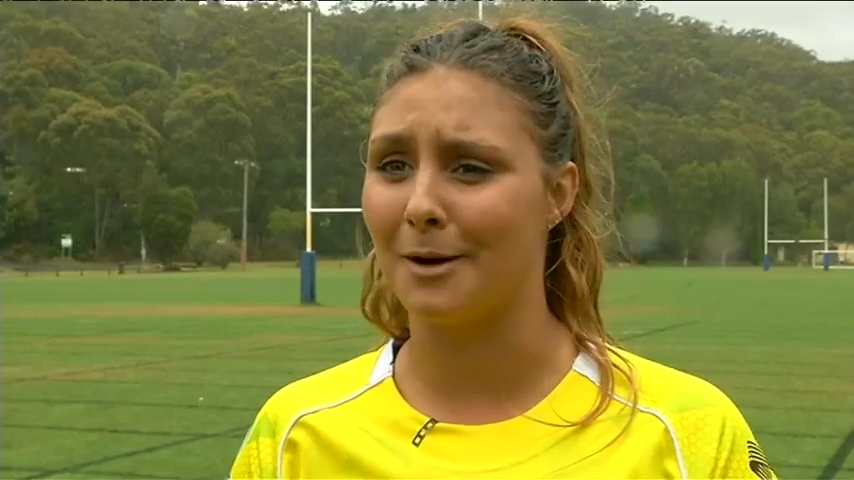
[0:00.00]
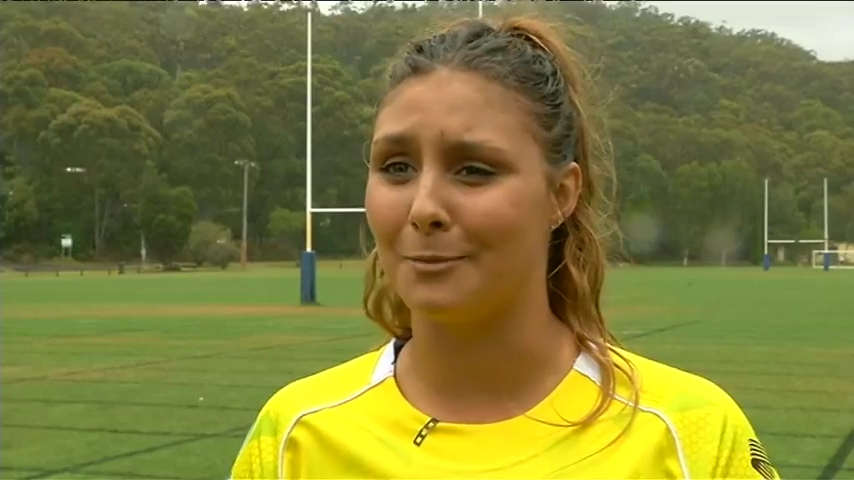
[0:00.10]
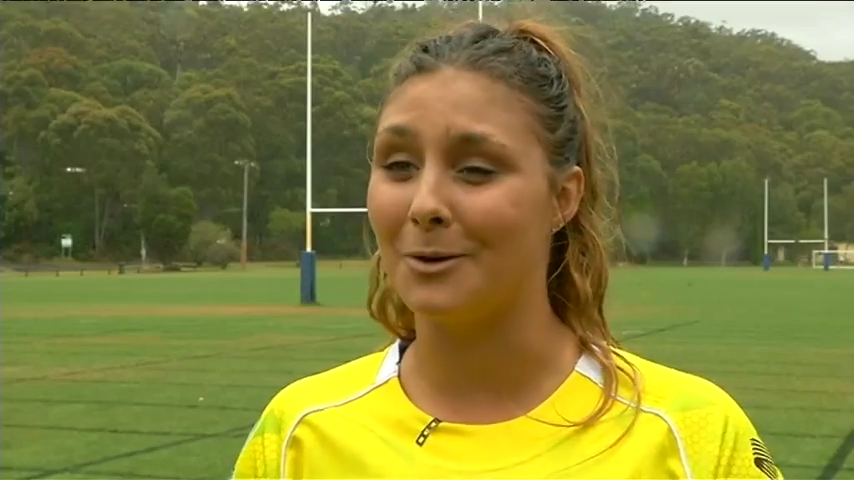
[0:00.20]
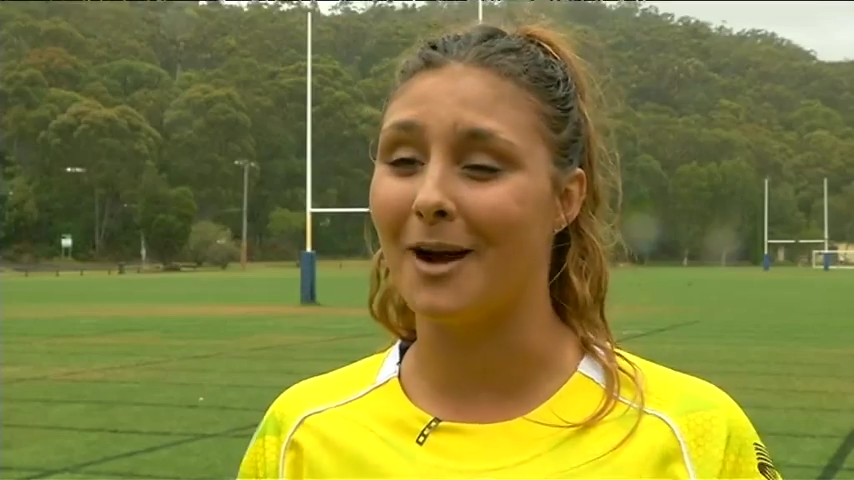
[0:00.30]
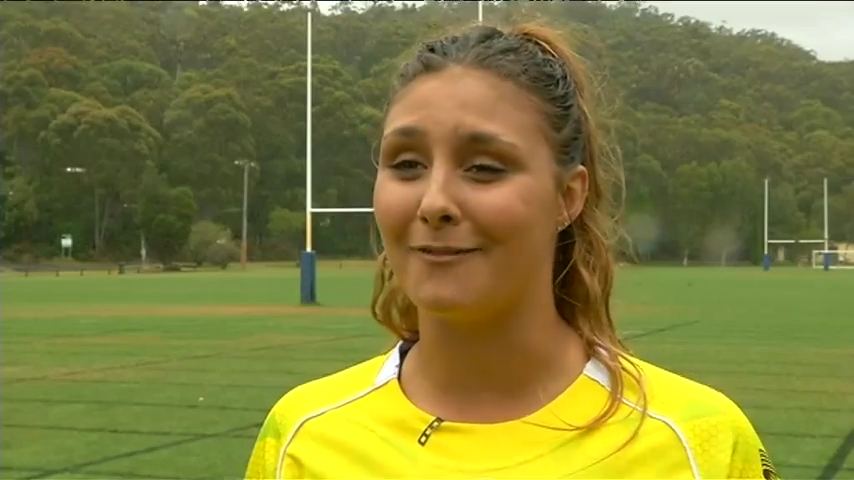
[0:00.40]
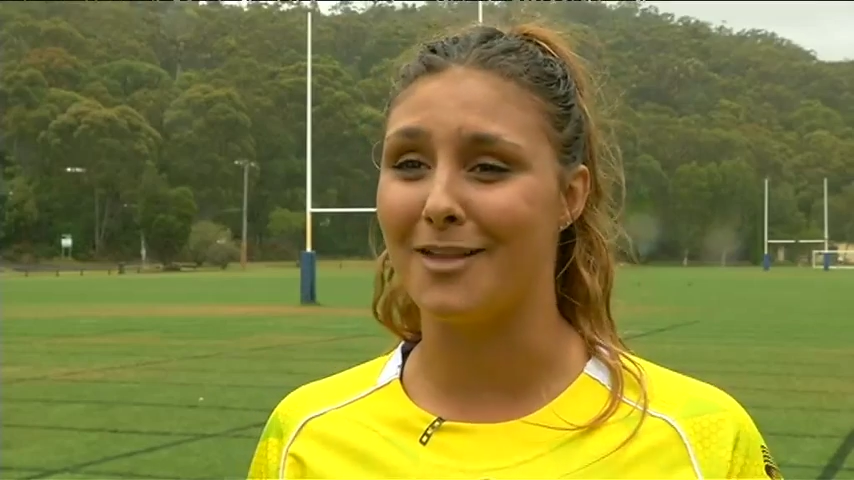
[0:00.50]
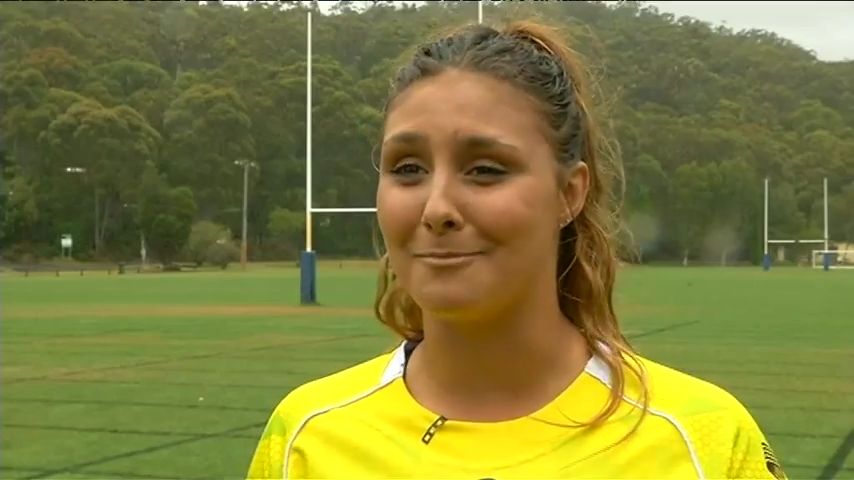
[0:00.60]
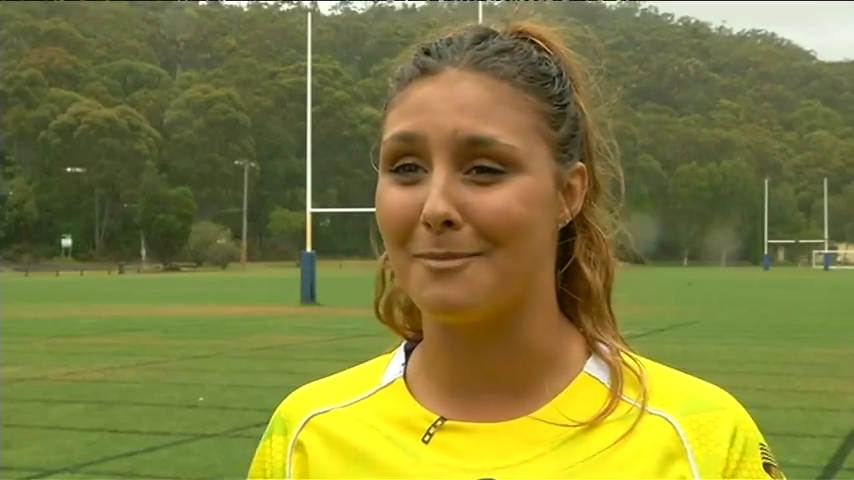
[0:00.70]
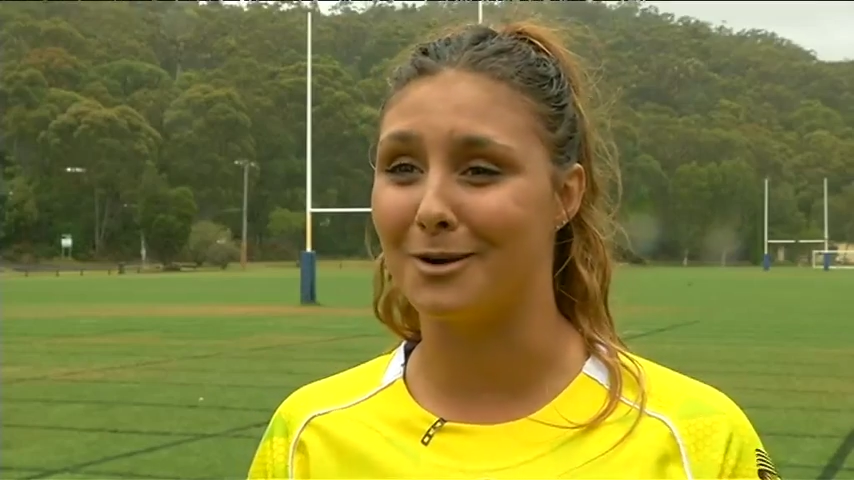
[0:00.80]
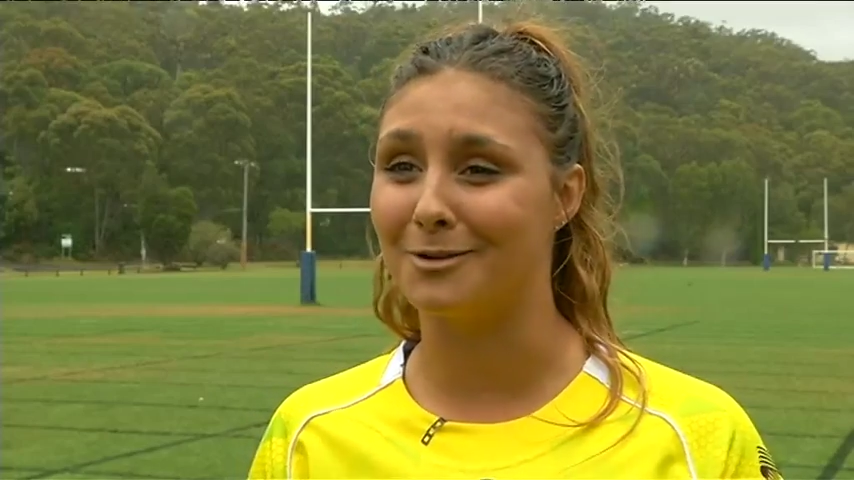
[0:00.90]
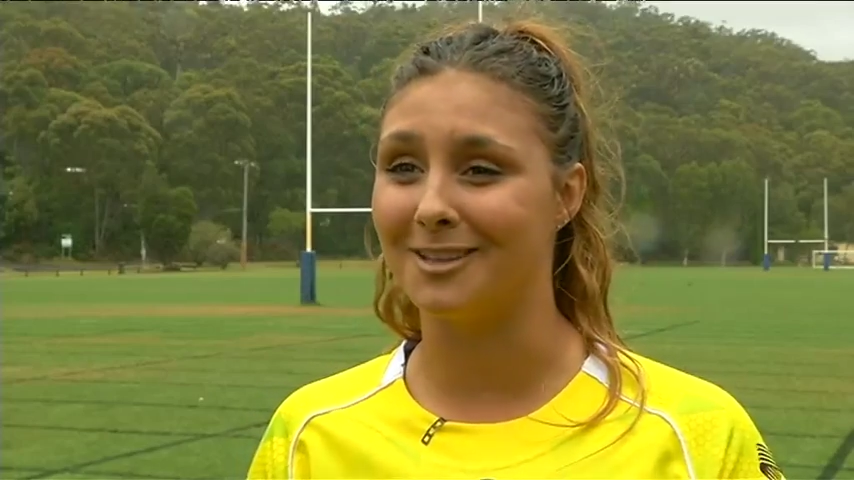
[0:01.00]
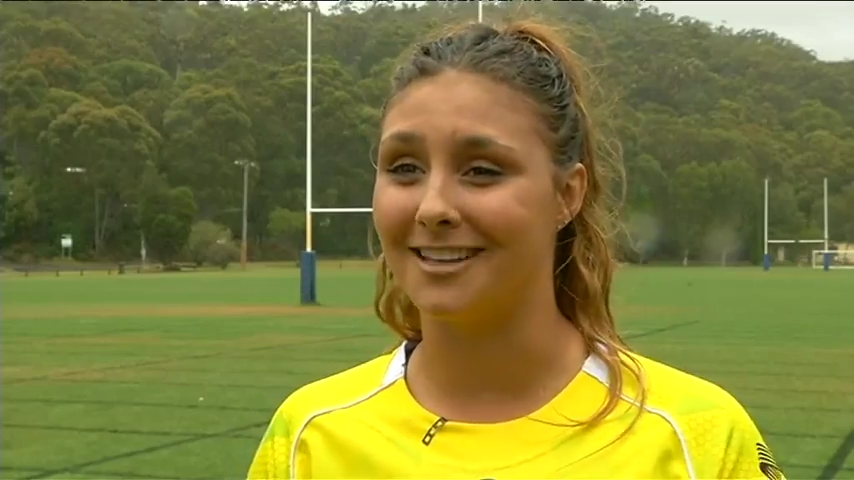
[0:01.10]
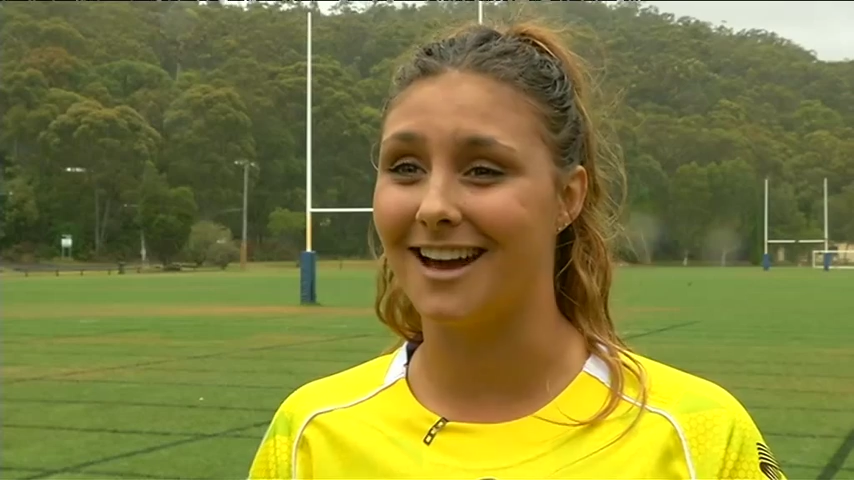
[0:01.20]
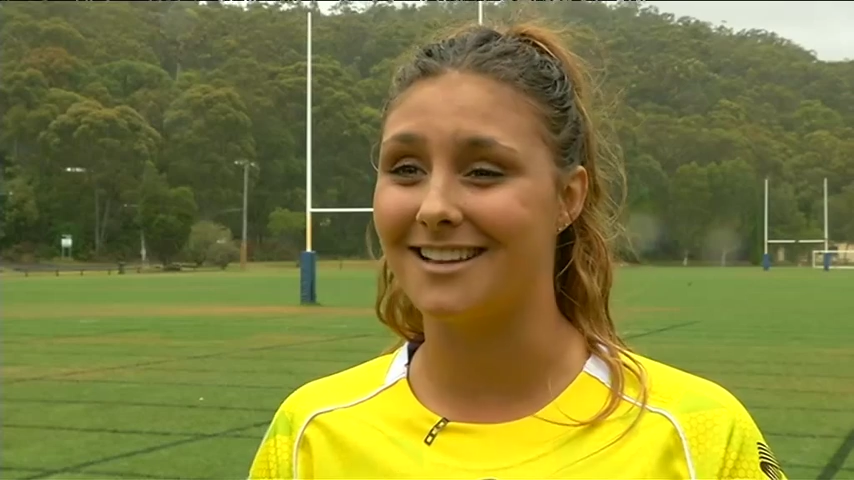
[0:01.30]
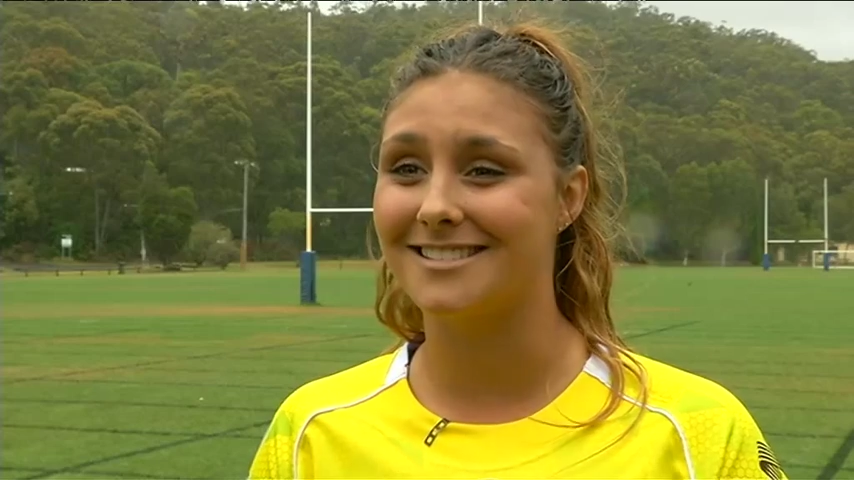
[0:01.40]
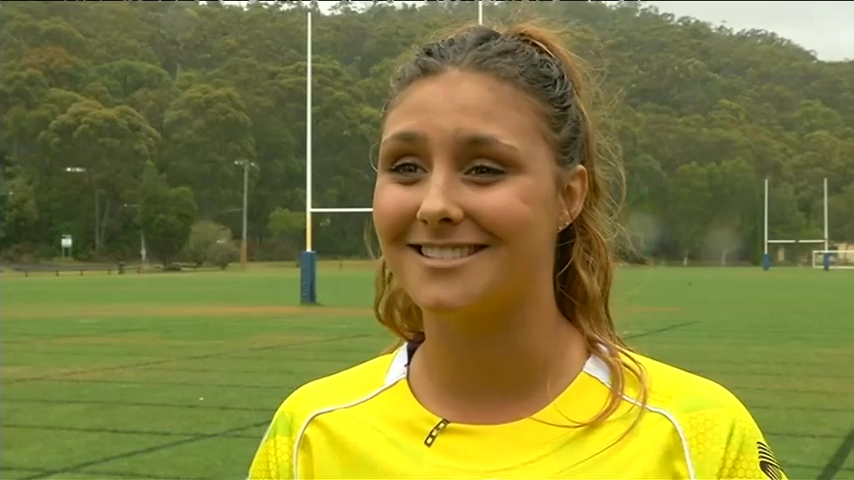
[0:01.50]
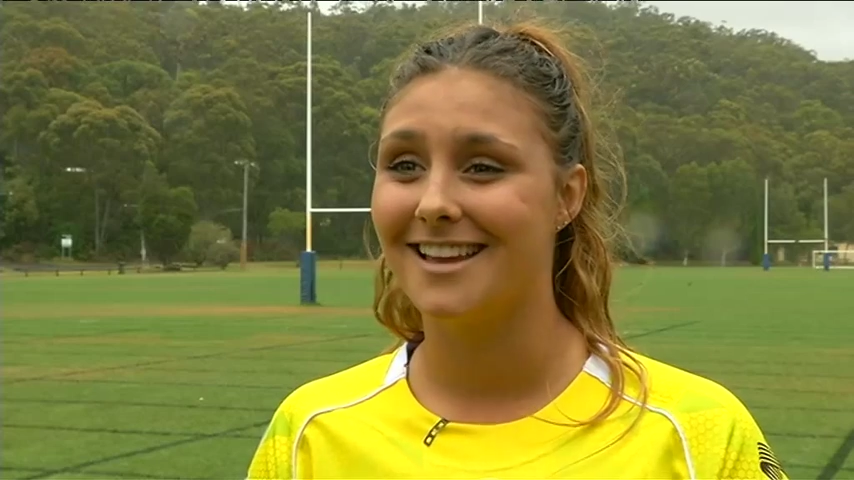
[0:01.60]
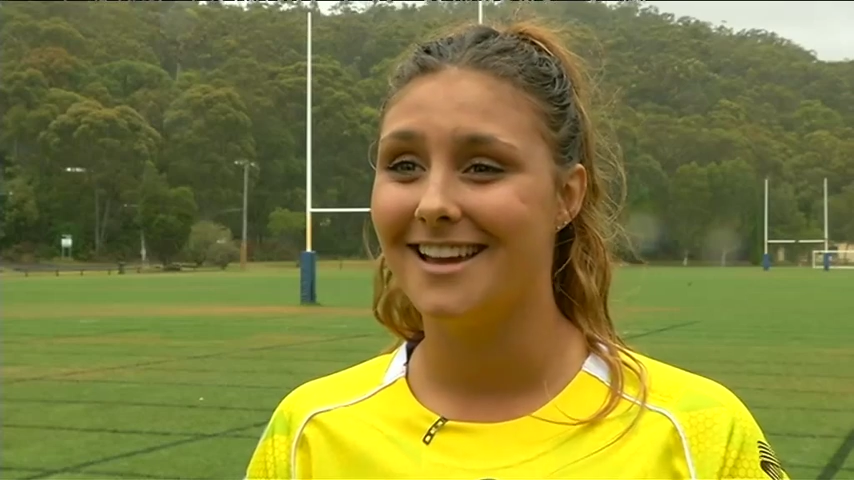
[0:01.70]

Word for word: Um, we all have that mongrel in us,